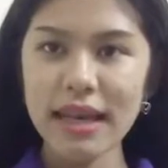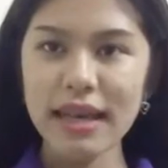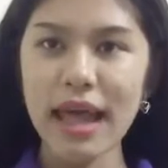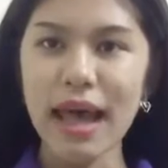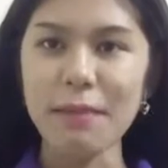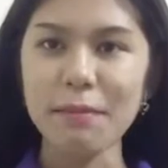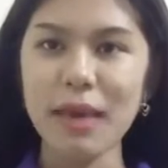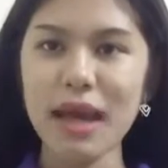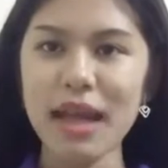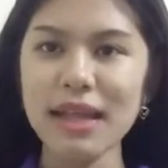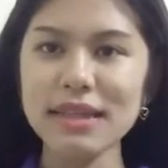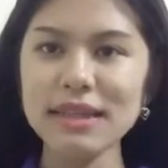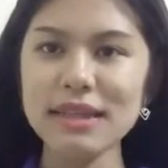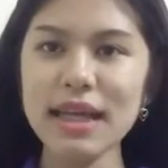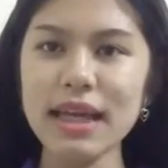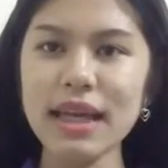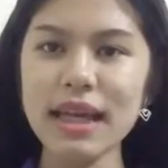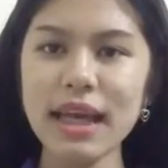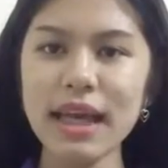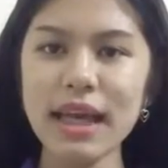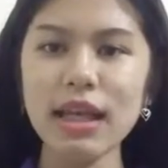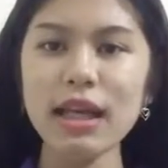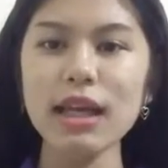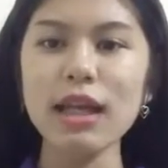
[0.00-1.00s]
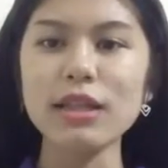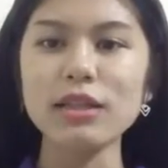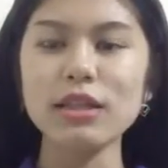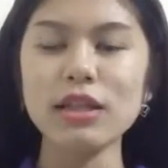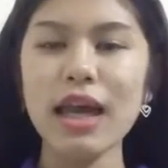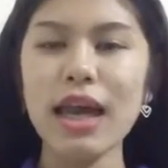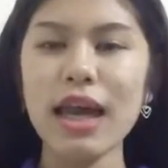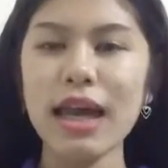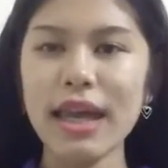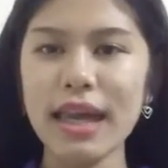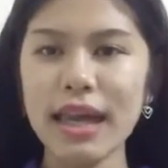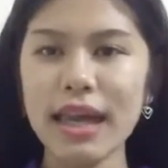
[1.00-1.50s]
Standard Malaysian
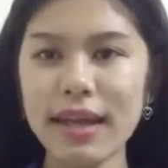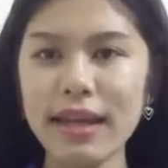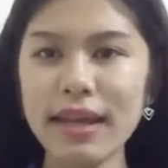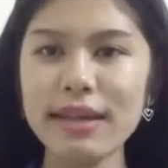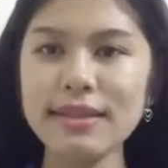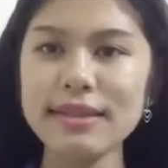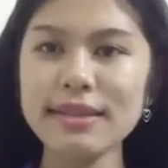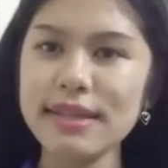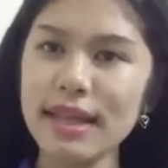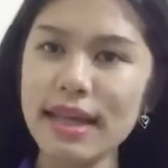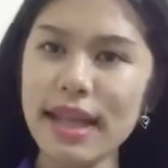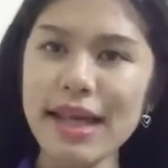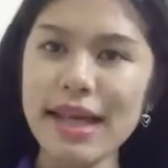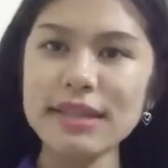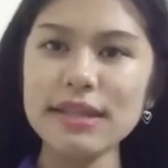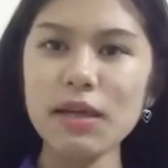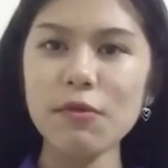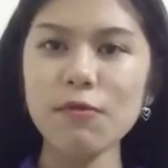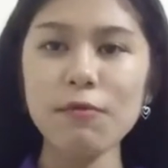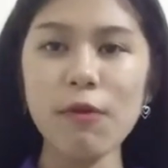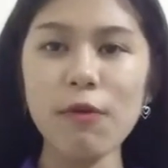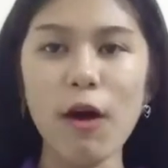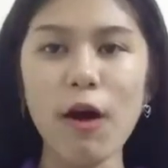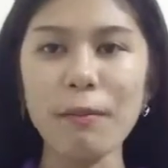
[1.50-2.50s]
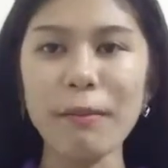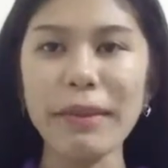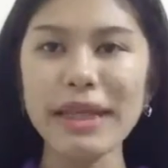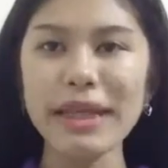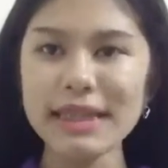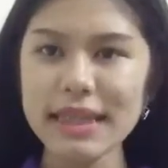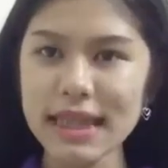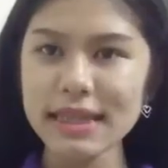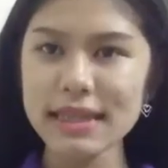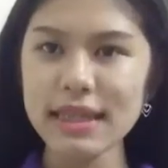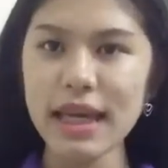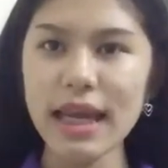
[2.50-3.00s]
English is descended from
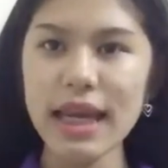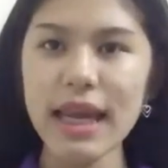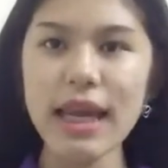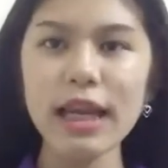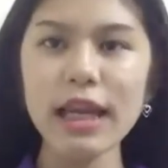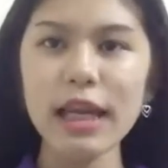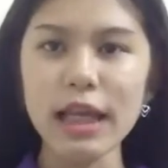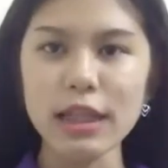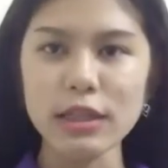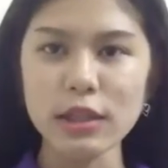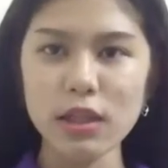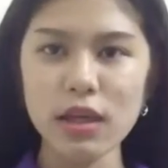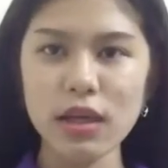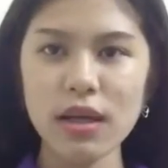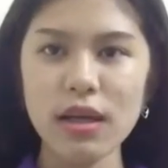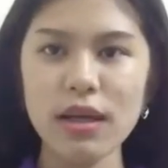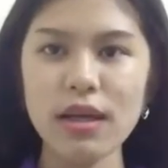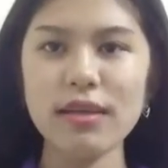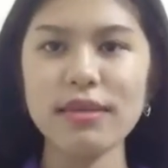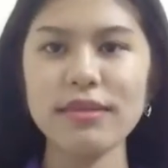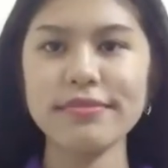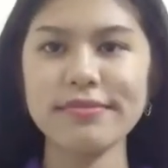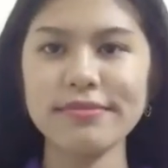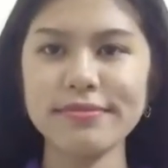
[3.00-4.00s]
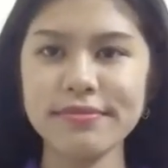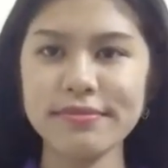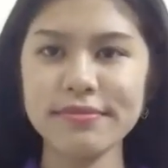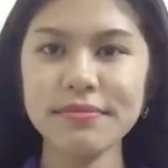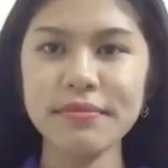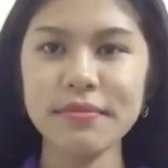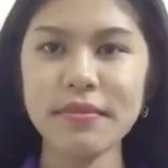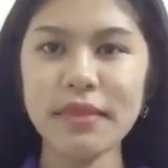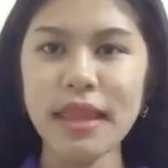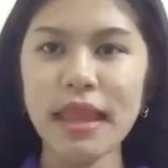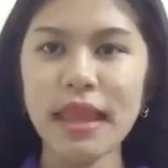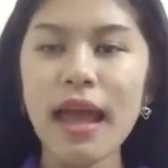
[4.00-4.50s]
British English,
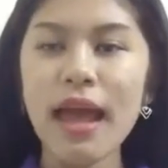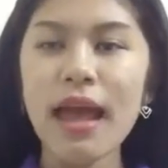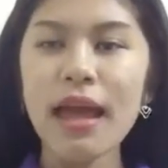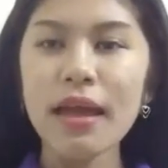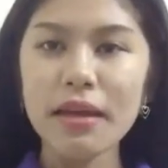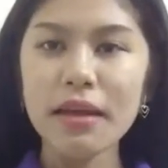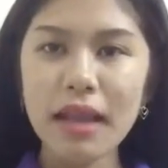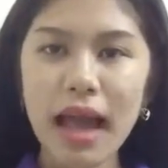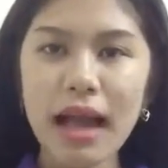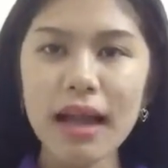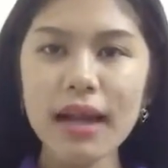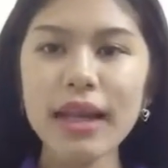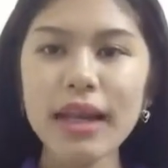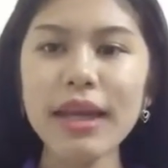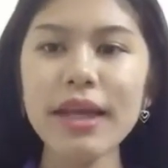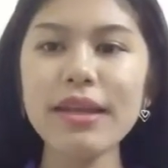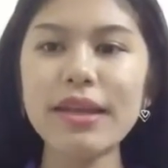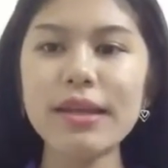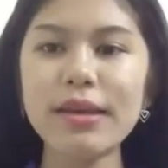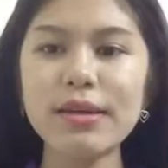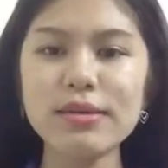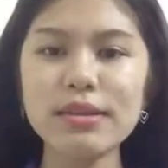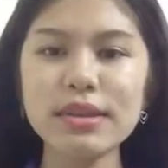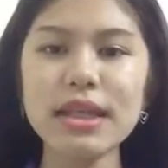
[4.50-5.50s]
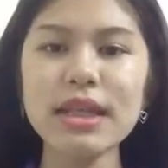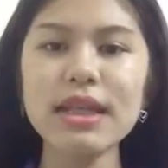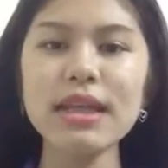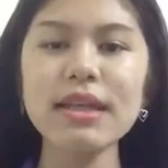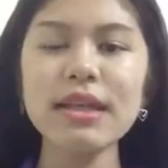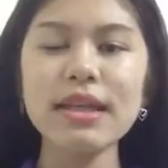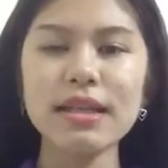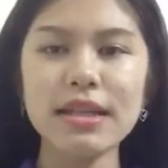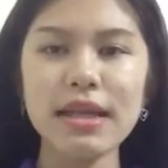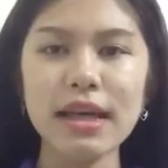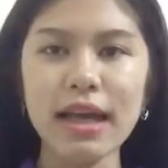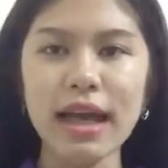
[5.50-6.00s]
largely due
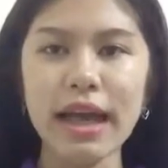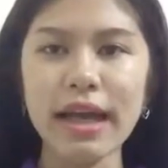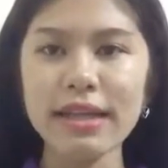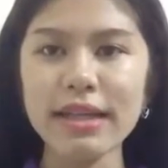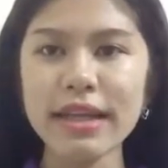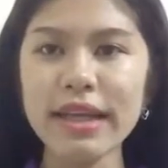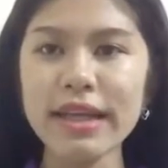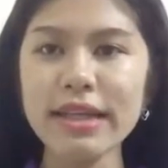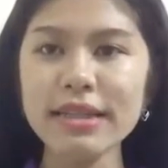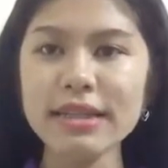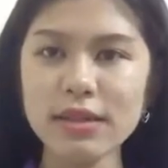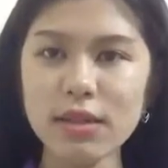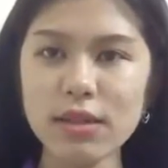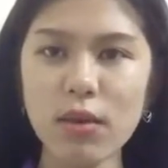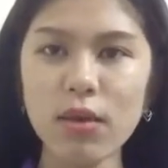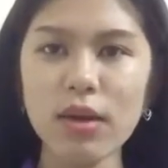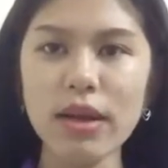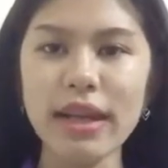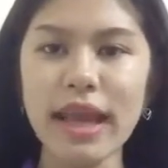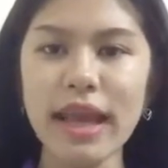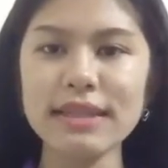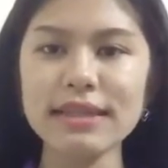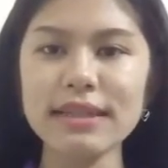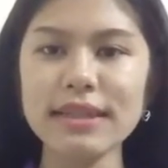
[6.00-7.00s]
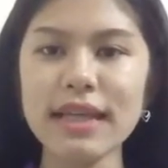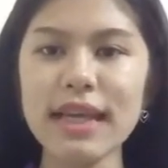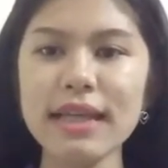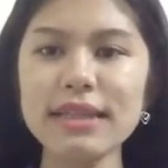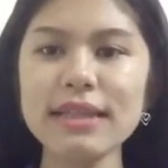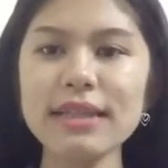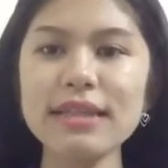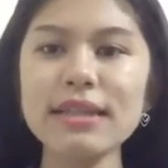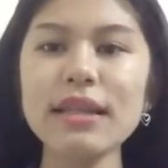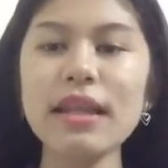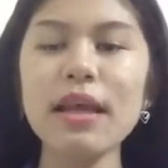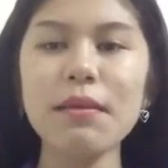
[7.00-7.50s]
to the country's
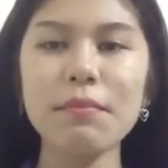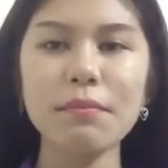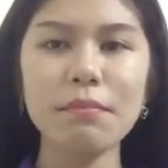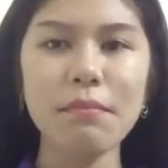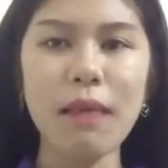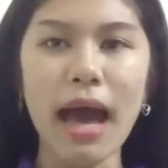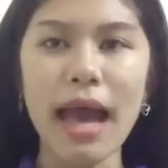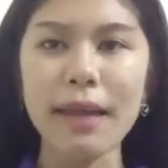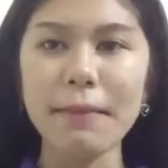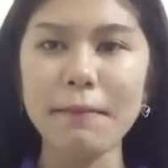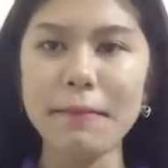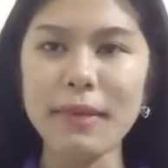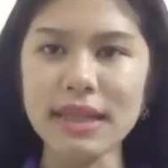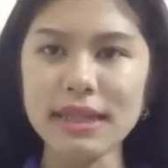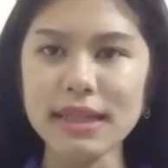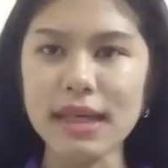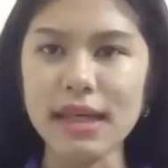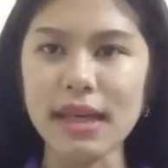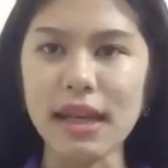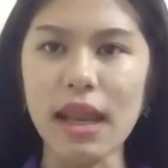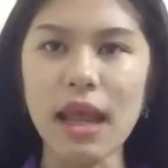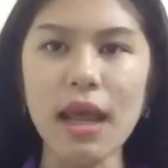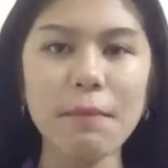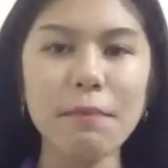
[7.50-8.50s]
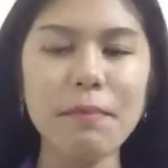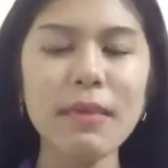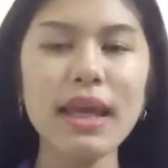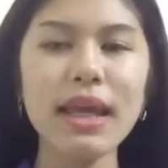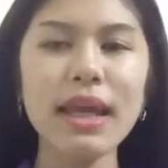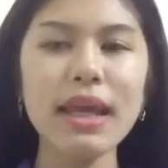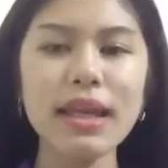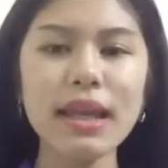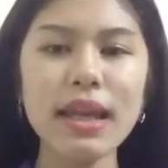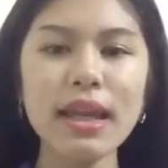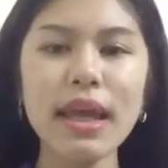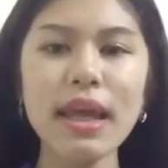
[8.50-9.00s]
colonization by Britain
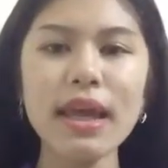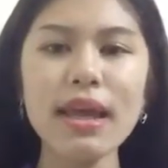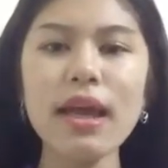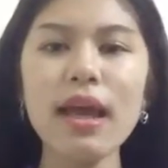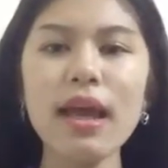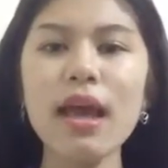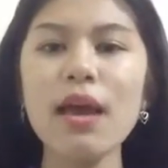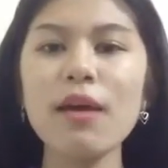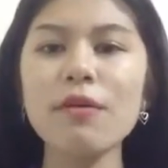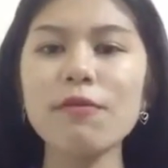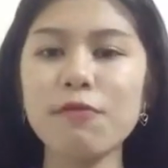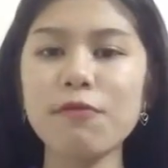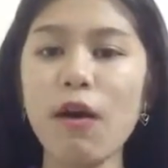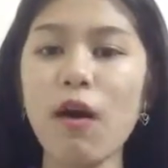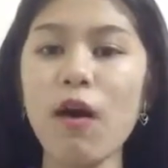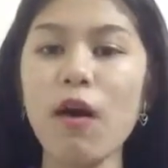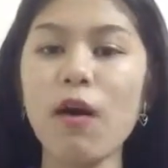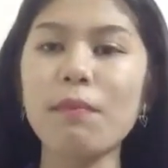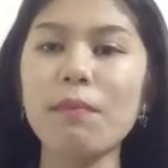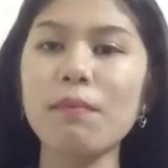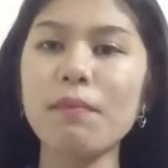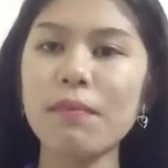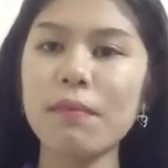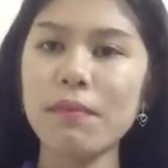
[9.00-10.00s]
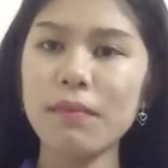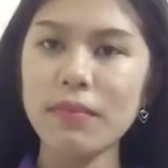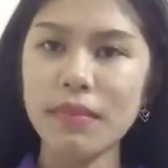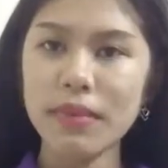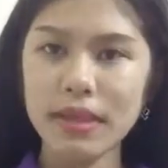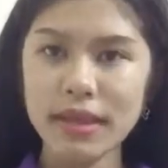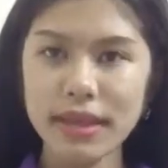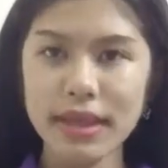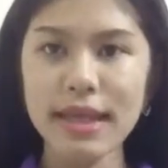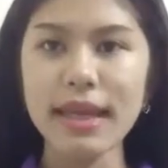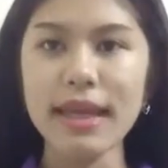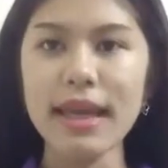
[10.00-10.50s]
beginning from
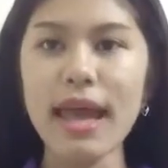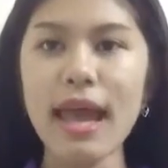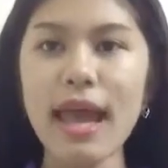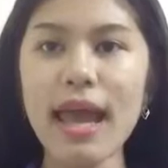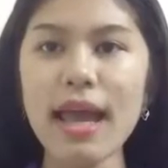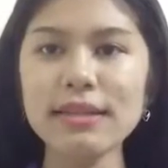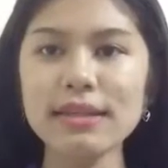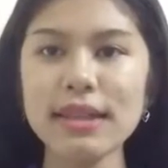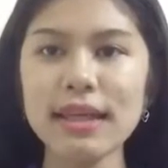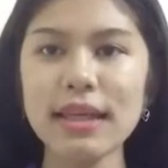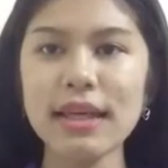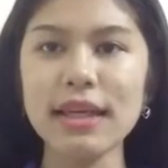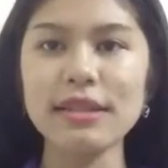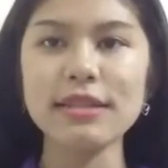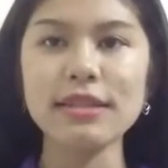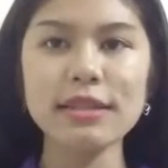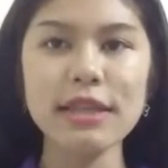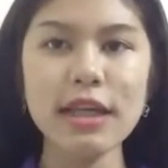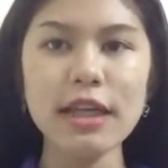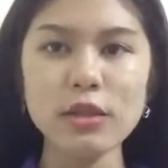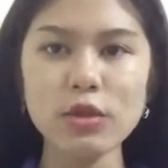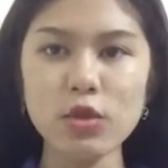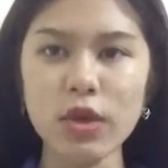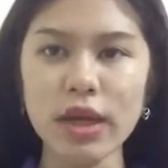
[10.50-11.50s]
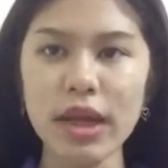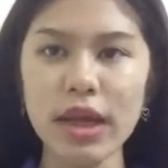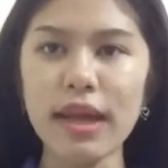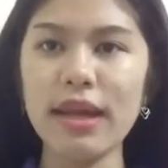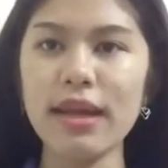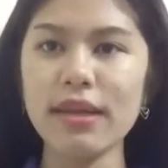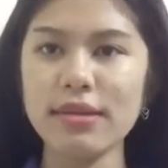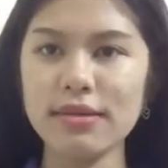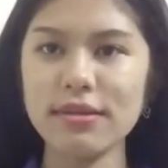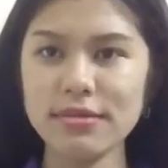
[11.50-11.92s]
the 18th century,